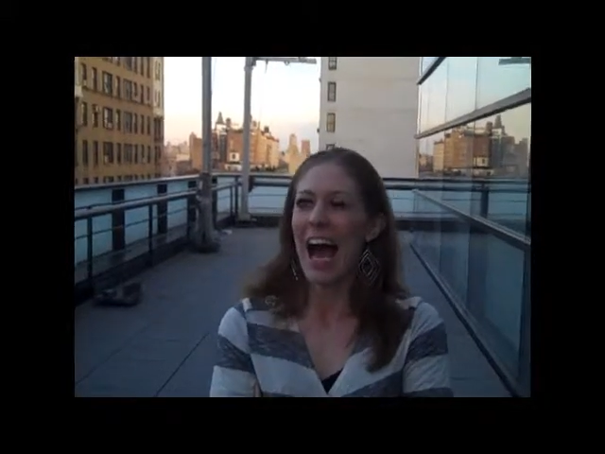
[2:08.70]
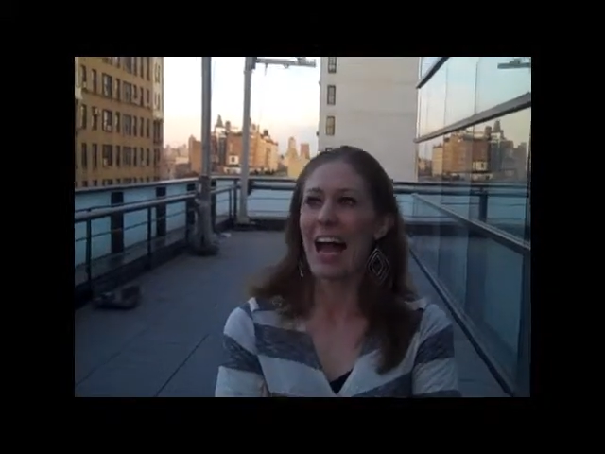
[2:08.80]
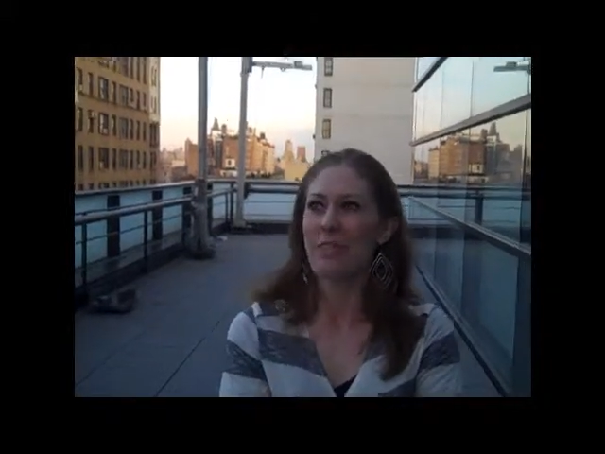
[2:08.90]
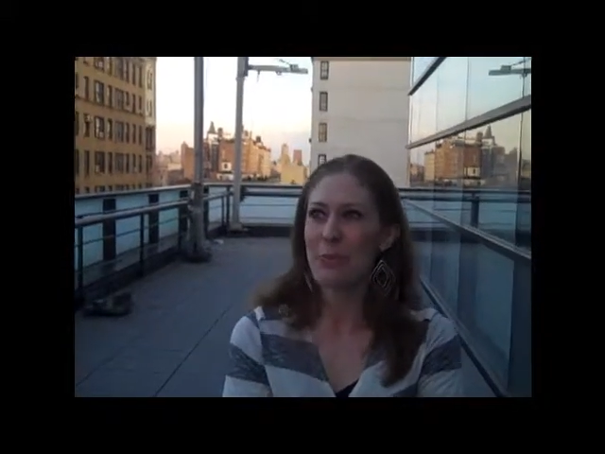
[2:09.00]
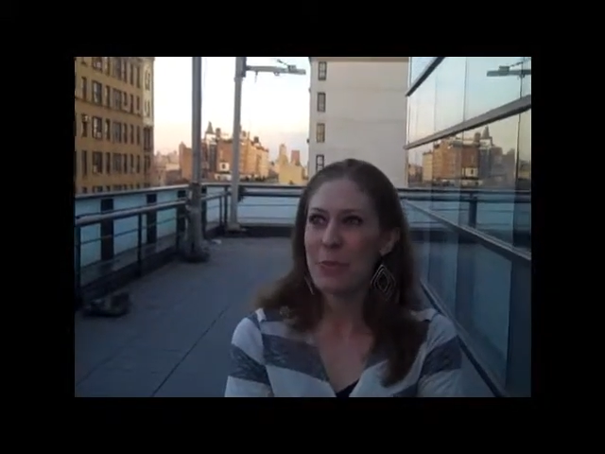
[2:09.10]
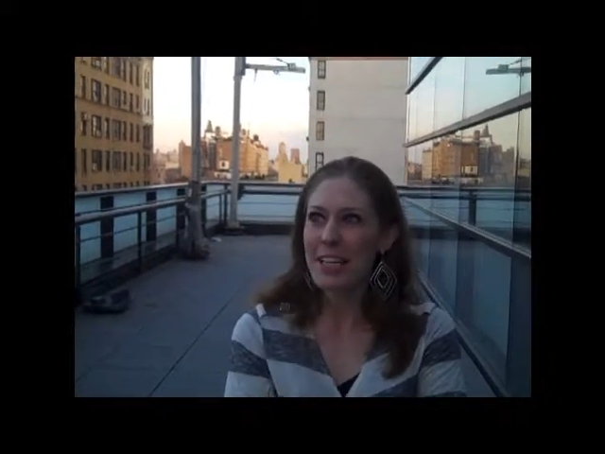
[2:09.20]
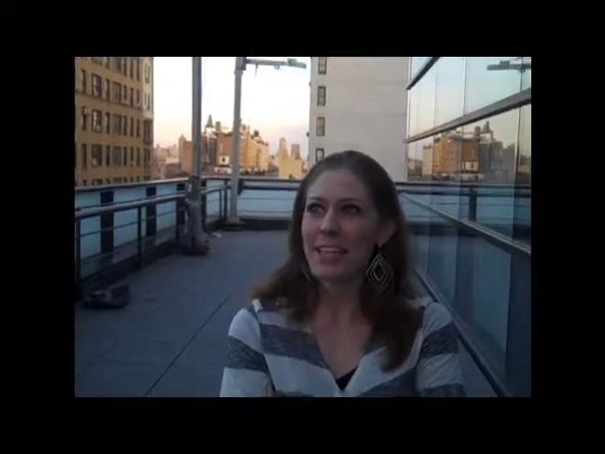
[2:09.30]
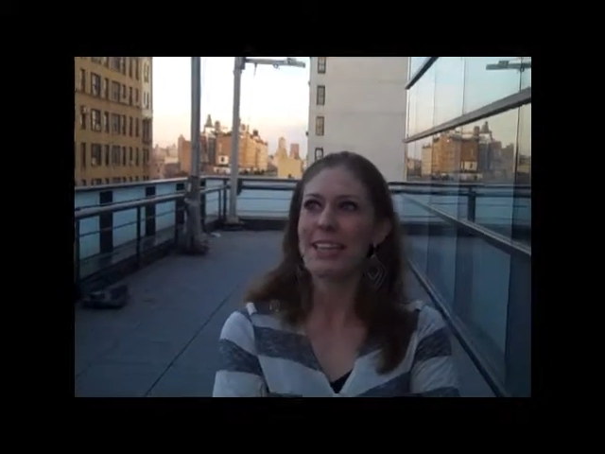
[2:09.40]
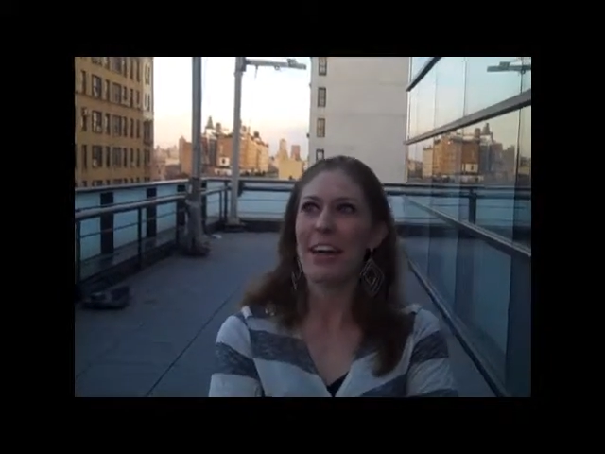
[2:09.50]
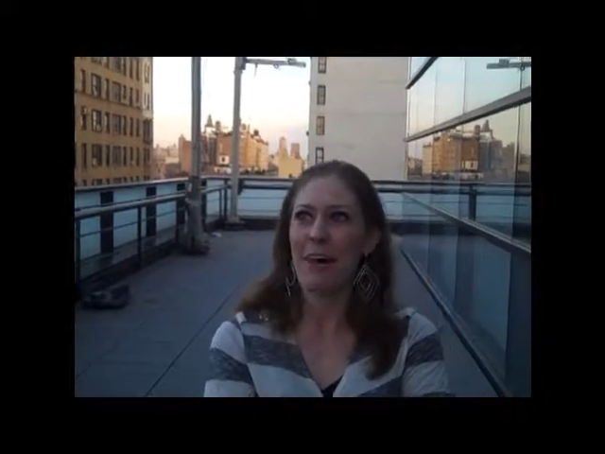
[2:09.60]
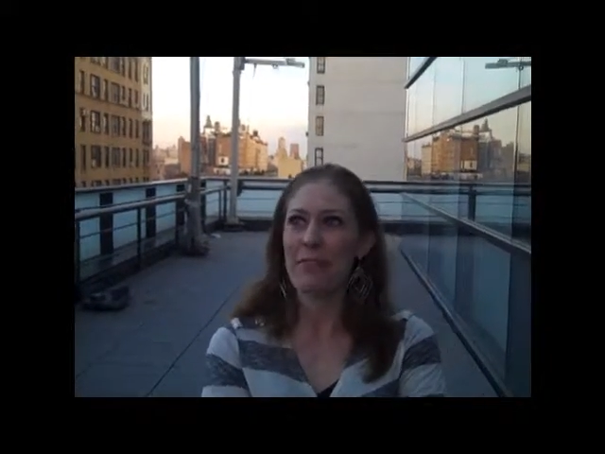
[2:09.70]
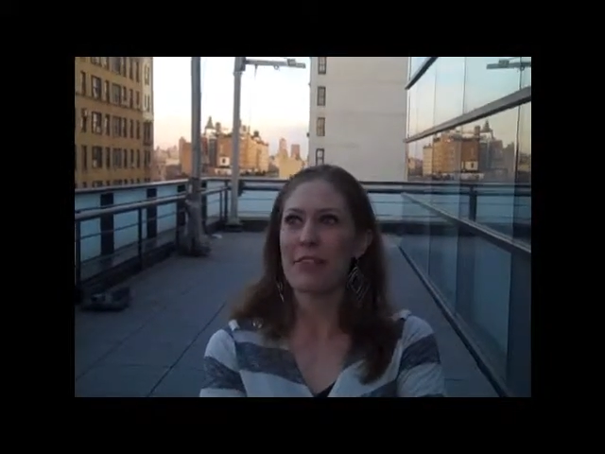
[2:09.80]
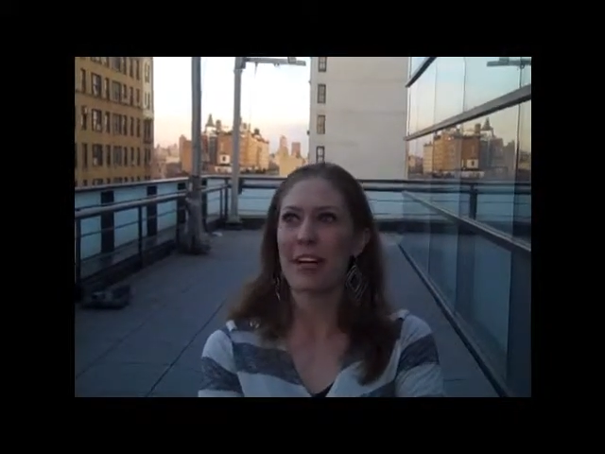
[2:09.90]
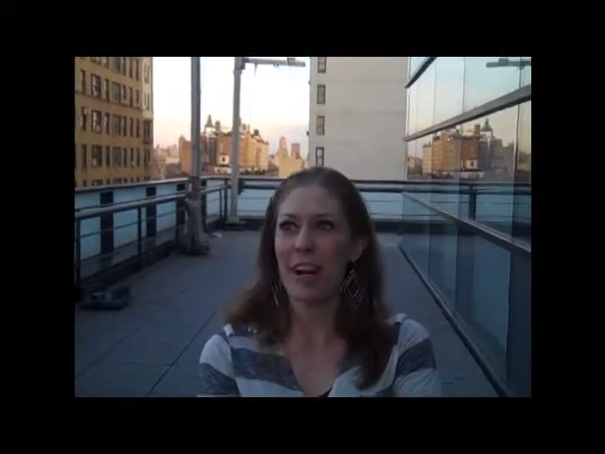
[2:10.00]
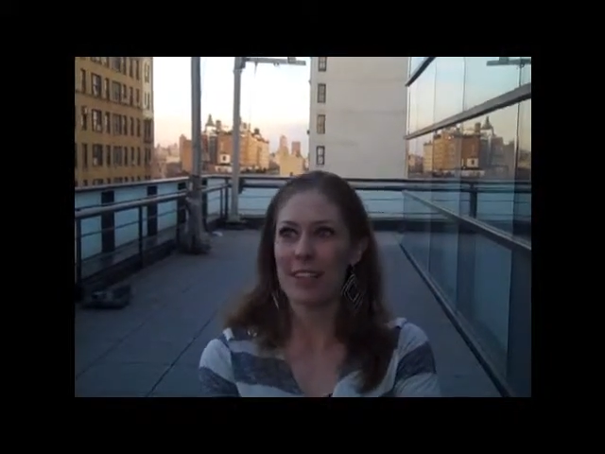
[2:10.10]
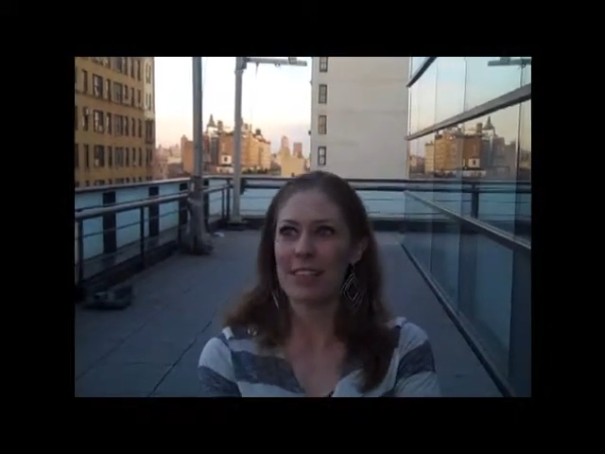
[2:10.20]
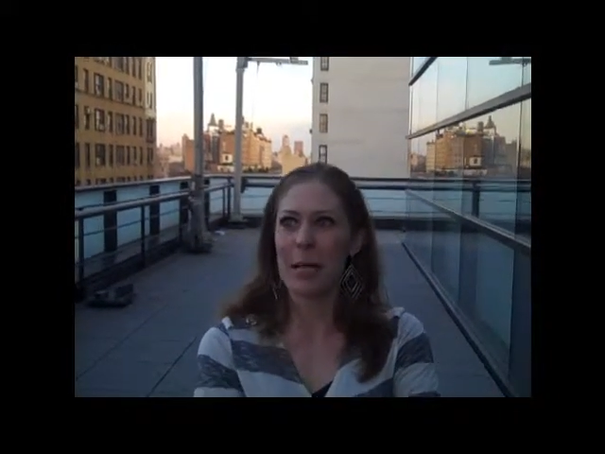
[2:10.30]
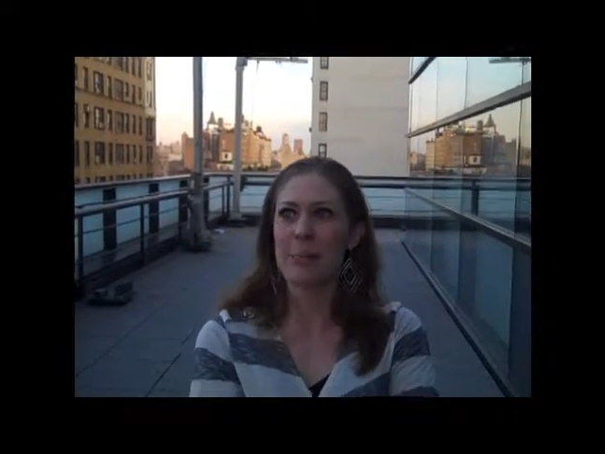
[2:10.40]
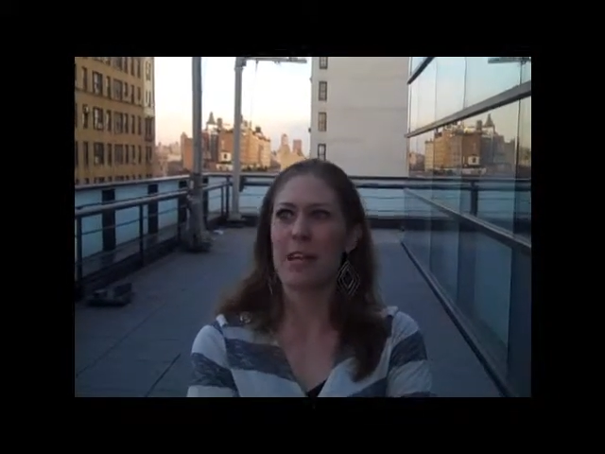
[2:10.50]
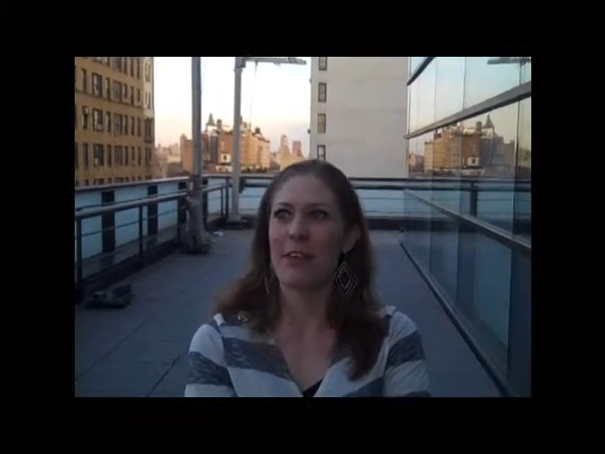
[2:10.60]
I really love the concept